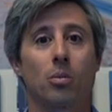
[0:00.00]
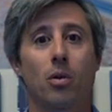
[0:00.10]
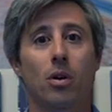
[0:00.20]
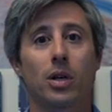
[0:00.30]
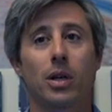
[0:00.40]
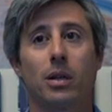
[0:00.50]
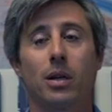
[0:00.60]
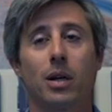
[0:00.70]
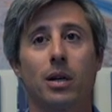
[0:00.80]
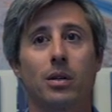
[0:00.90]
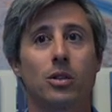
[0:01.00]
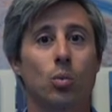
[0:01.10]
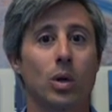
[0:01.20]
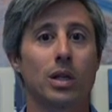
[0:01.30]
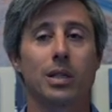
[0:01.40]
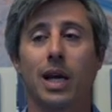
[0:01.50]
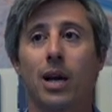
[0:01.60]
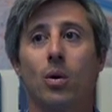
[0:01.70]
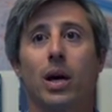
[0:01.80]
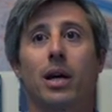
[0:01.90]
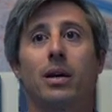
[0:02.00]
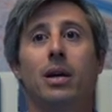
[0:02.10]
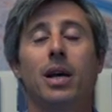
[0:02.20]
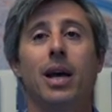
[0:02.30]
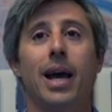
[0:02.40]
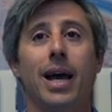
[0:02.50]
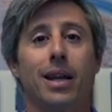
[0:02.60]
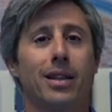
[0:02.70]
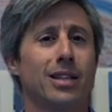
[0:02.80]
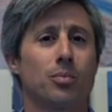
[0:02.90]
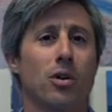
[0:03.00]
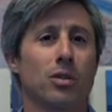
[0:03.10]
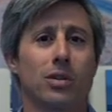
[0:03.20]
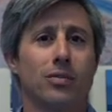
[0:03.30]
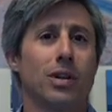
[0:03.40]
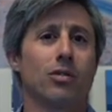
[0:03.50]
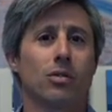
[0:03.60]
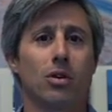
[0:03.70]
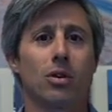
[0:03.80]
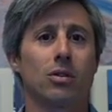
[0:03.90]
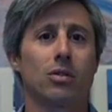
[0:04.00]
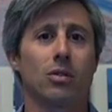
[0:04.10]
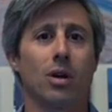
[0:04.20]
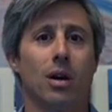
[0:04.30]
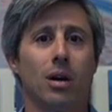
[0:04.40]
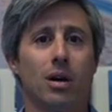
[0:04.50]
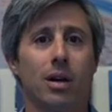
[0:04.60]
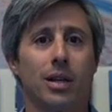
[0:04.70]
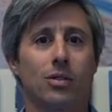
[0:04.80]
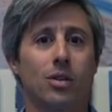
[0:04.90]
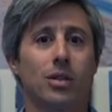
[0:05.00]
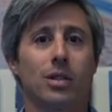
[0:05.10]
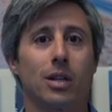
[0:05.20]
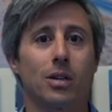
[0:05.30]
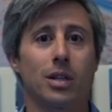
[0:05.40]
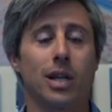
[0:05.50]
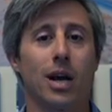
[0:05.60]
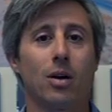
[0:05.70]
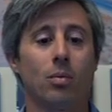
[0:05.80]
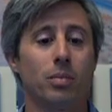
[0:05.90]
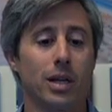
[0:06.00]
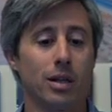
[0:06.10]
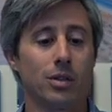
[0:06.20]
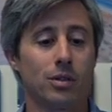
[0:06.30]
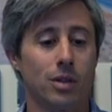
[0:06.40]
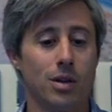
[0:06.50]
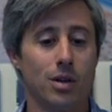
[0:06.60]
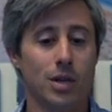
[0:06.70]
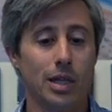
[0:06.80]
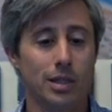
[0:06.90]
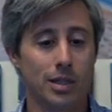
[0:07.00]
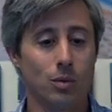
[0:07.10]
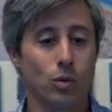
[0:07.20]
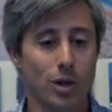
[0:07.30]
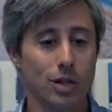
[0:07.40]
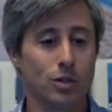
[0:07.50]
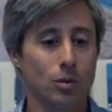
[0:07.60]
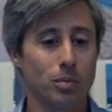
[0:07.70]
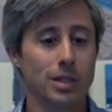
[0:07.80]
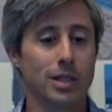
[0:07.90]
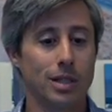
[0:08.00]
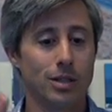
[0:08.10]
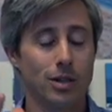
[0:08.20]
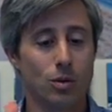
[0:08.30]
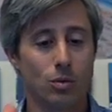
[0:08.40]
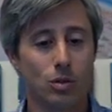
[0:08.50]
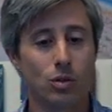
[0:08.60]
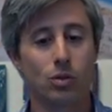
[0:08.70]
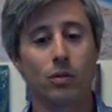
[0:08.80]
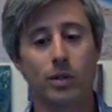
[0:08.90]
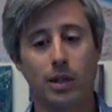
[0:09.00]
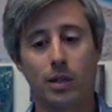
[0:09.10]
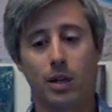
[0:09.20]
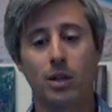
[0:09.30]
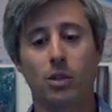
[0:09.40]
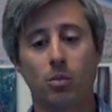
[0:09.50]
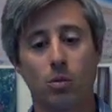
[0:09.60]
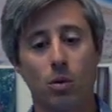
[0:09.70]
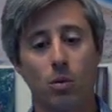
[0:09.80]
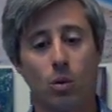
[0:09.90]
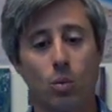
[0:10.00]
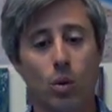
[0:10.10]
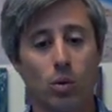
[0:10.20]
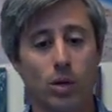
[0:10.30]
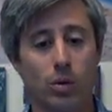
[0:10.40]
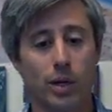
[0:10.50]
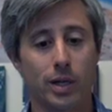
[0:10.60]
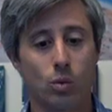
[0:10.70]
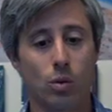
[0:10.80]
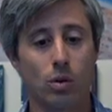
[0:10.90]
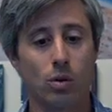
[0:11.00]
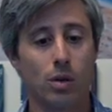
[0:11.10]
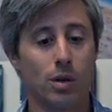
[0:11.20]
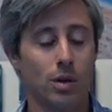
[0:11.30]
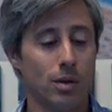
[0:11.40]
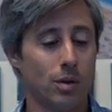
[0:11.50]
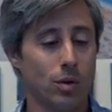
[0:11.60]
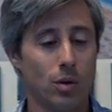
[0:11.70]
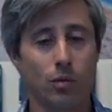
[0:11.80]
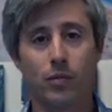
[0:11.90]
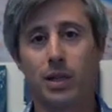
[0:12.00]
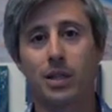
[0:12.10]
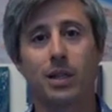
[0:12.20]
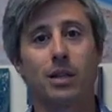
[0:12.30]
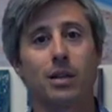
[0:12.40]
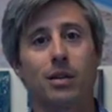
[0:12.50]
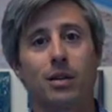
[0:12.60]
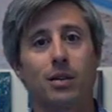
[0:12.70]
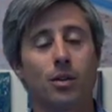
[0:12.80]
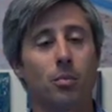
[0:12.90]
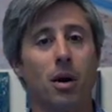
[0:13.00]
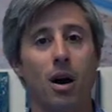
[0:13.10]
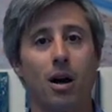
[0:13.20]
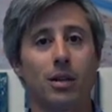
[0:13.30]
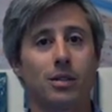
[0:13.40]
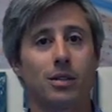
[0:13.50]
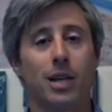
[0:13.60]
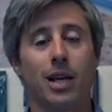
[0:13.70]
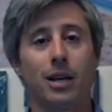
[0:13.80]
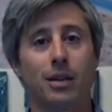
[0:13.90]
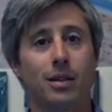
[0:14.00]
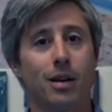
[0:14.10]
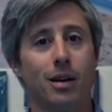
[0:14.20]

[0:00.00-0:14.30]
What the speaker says: park in it's a Willits KOA, and these parks have never looked as good as they look now, because we're not so busy serving the customer, but what we're doing is we're fixing the ponds and